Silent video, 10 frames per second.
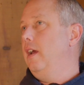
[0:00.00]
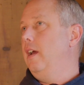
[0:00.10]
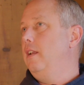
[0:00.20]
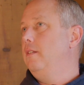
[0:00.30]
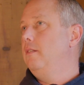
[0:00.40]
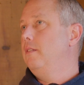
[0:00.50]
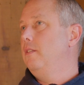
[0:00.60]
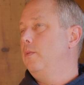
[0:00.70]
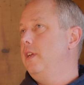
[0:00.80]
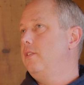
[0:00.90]
And
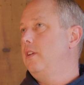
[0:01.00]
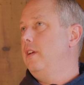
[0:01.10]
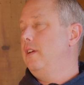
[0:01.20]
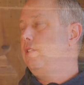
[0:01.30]
the reason